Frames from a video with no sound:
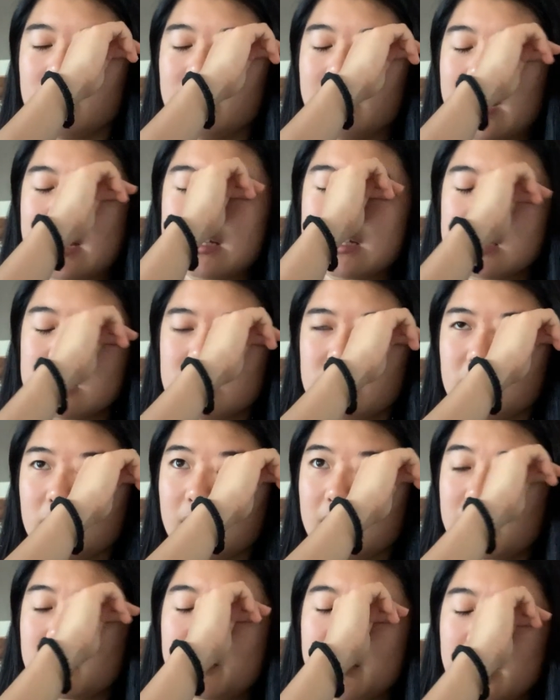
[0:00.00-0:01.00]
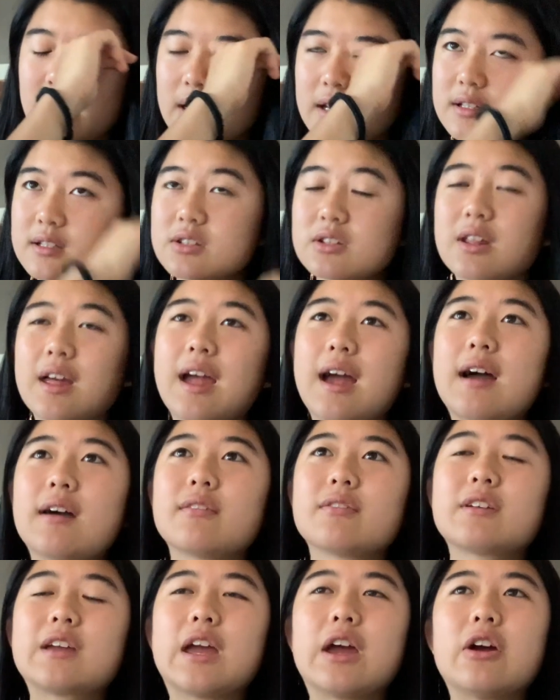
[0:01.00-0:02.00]
veggies you want to put. So they
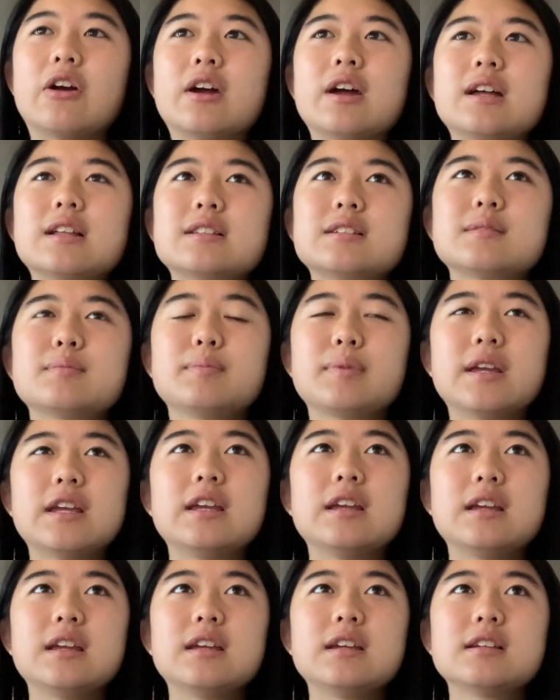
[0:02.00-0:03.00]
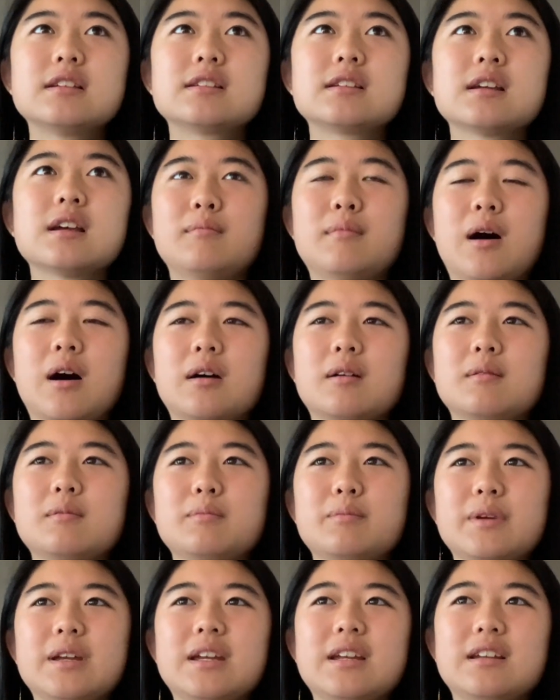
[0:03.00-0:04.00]
have carrots, peas,
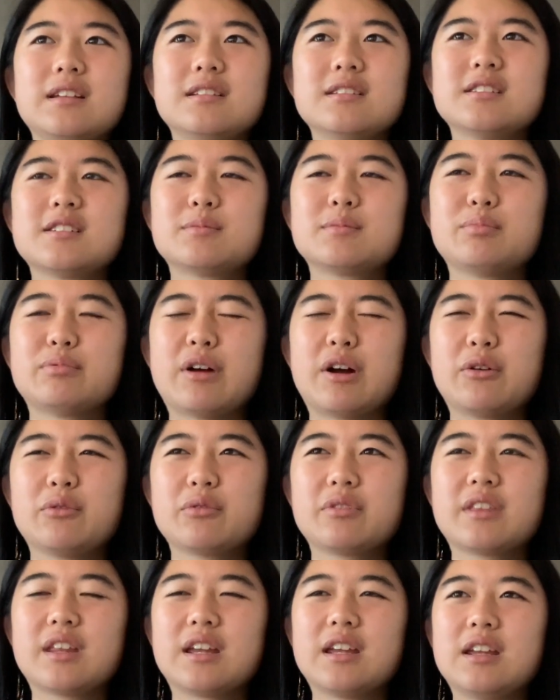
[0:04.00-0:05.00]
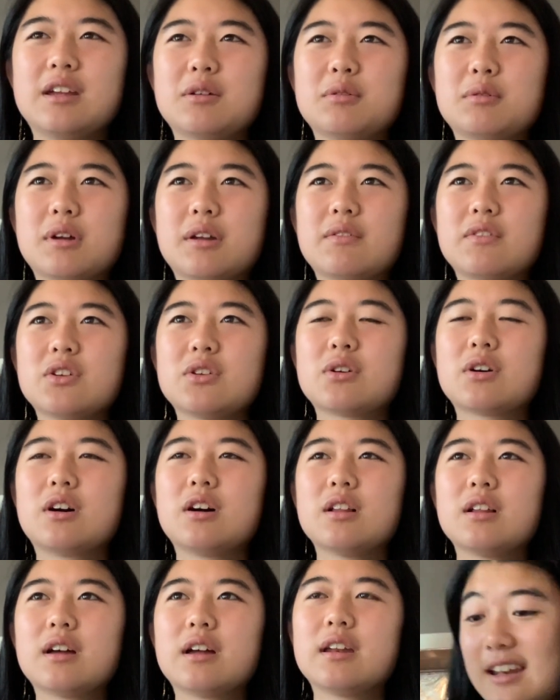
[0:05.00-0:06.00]
mung beans, sprout thingy or whatever you
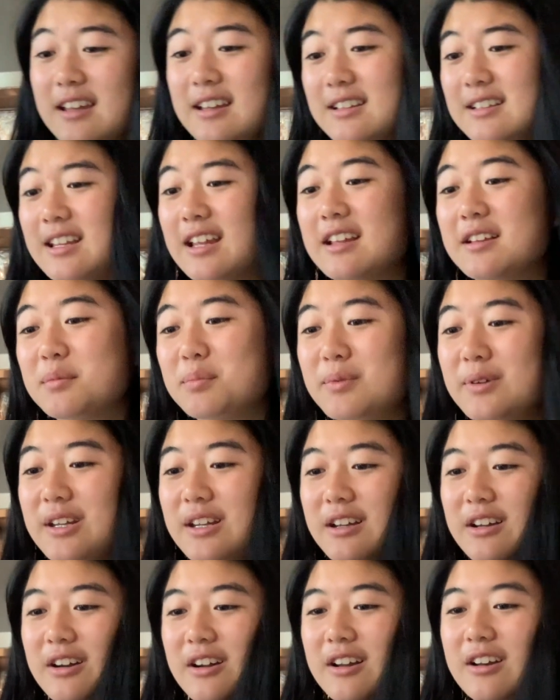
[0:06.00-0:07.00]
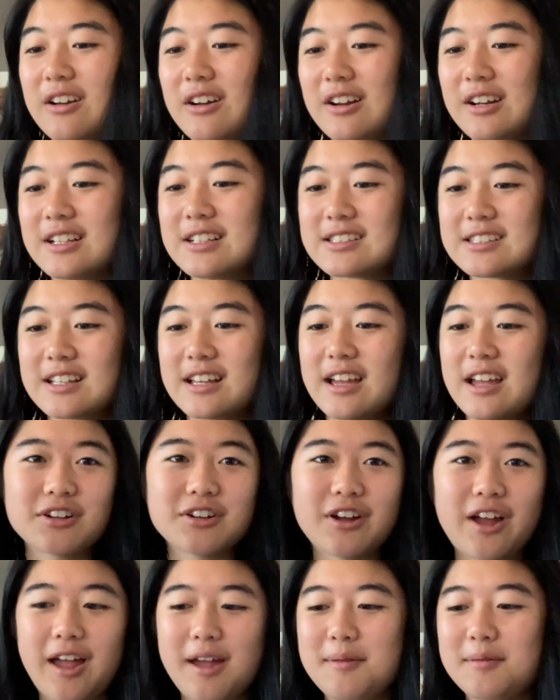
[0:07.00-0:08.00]
call it. And it tastes pretty good, honestly.
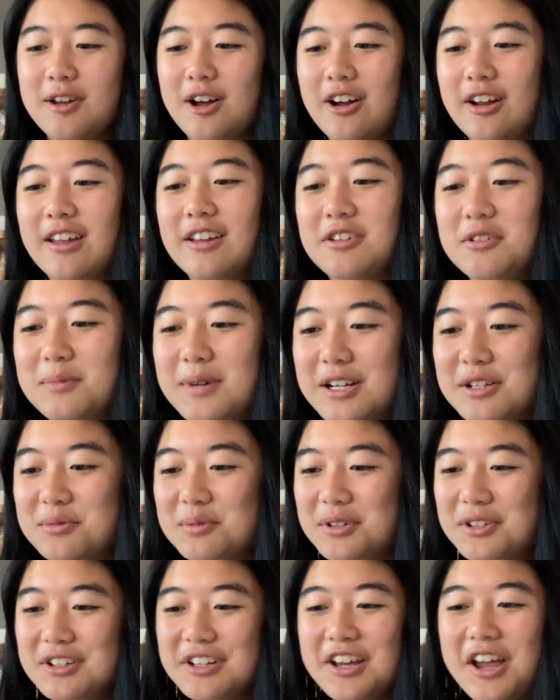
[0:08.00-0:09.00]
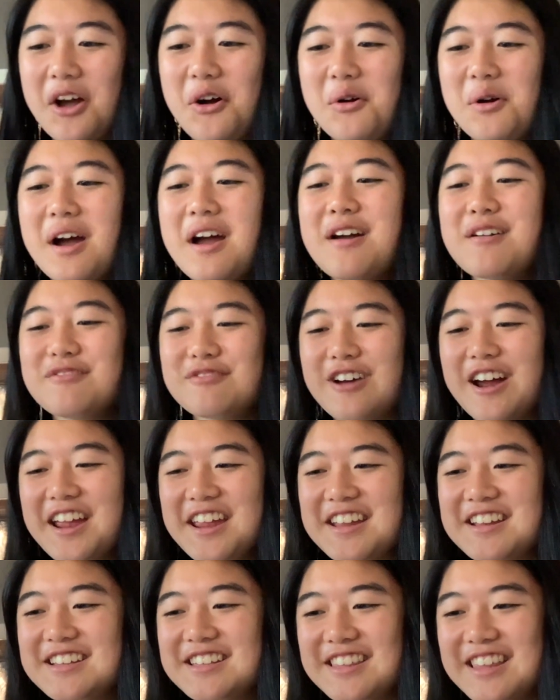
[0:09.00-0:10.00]
Okay, I'm talking too much. We're gonna go
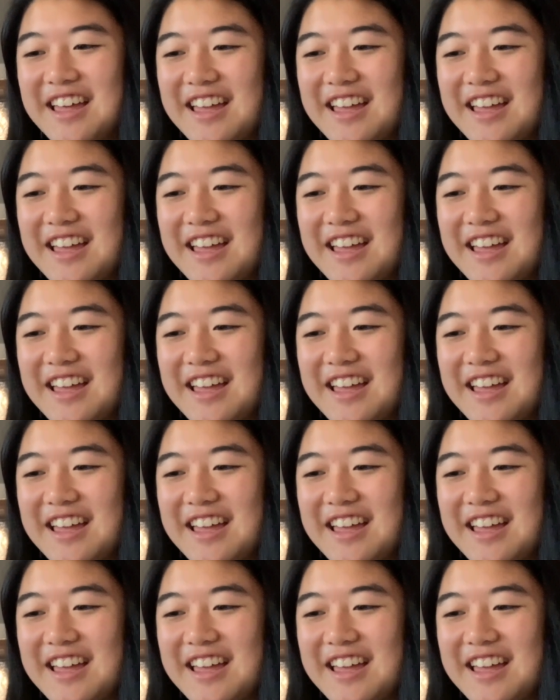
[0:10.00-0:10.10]
right into